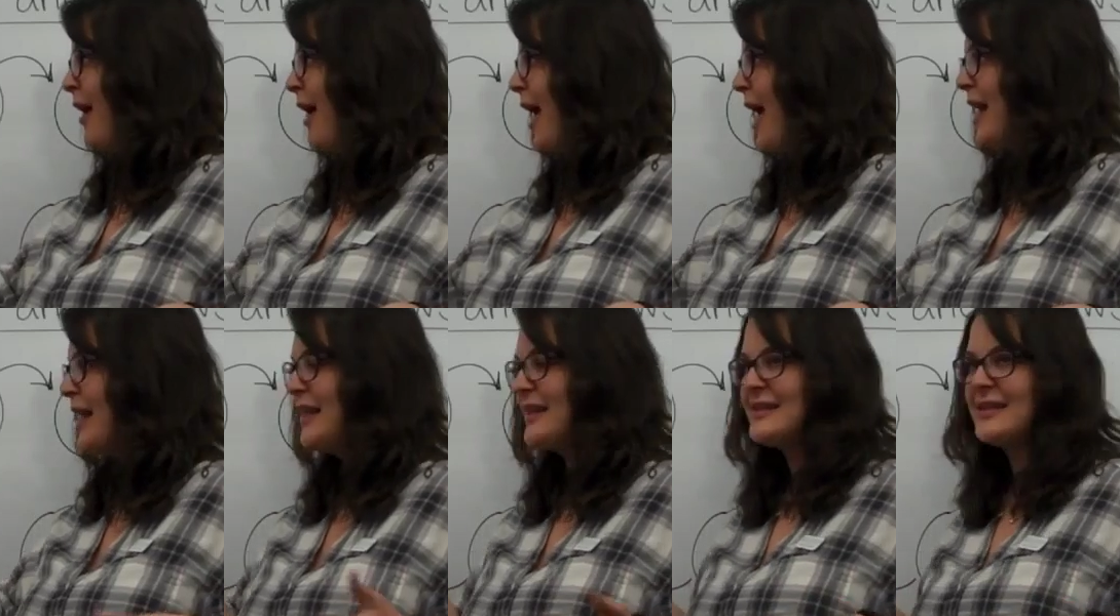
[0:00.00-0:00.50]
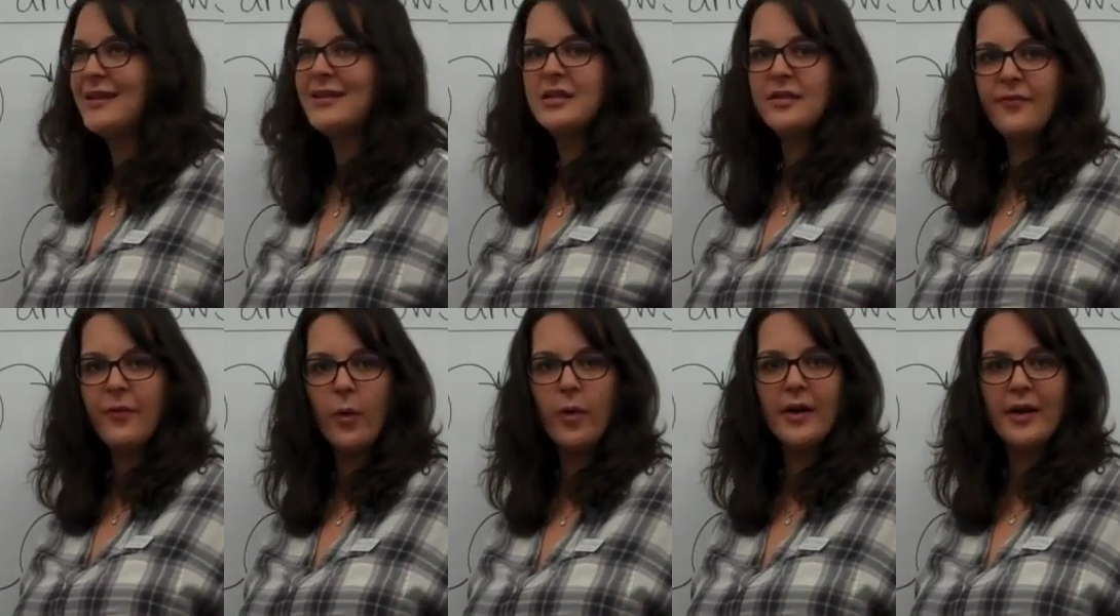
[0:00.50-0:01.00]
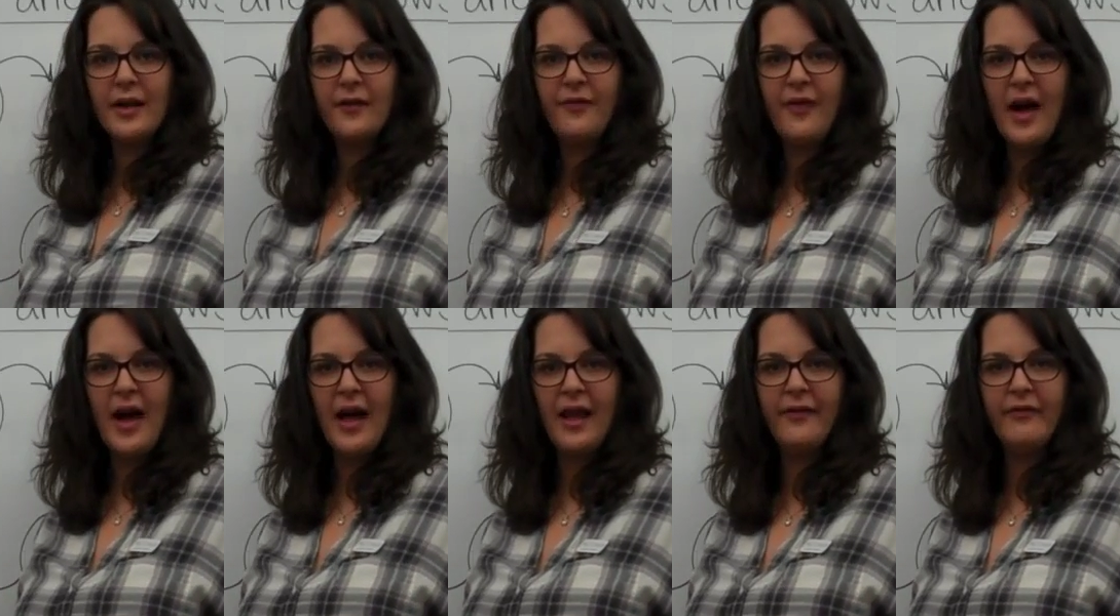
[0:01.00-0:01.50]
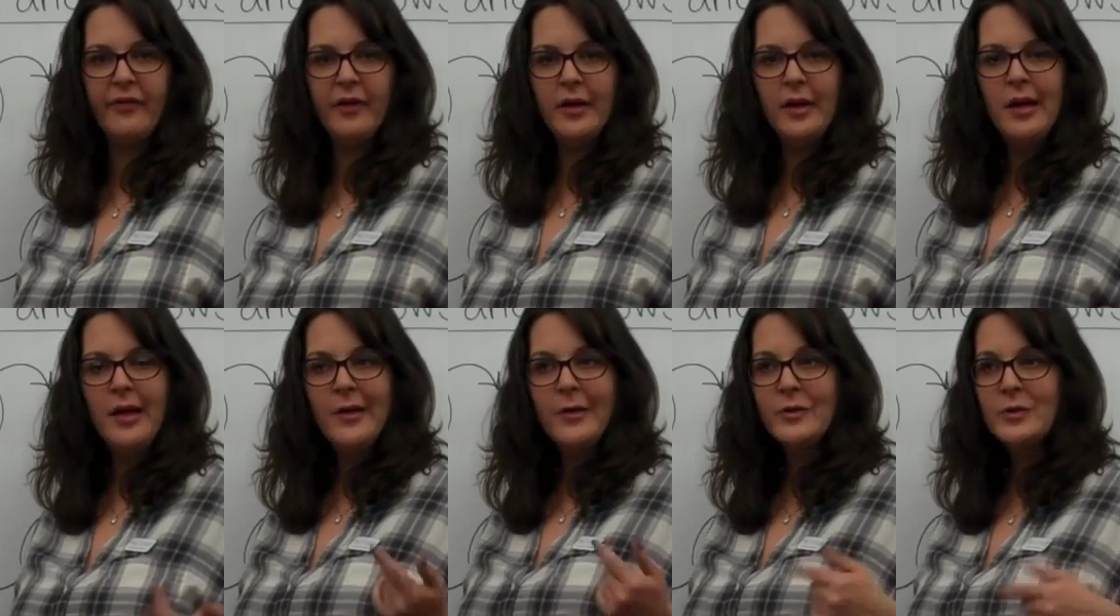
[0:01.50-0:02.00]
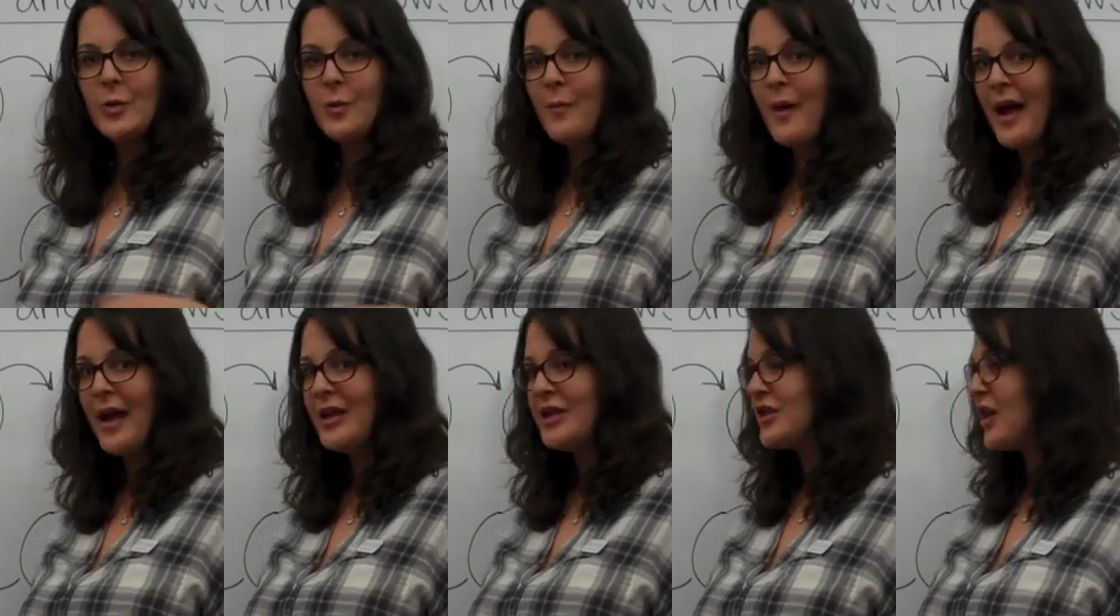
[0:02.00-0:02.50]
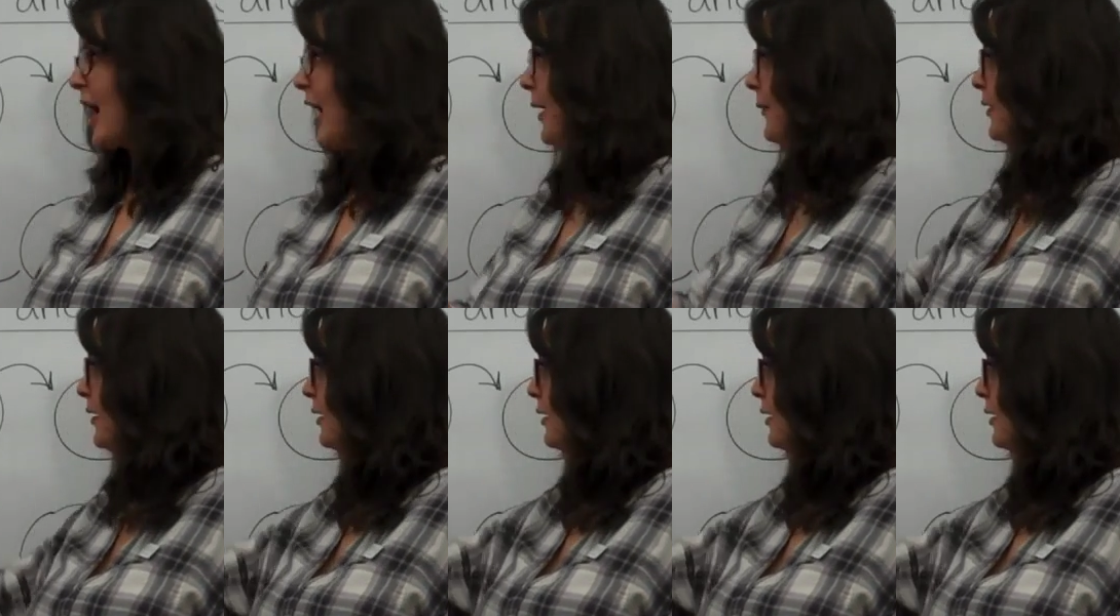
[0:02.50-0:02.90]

and it says 45. So my job,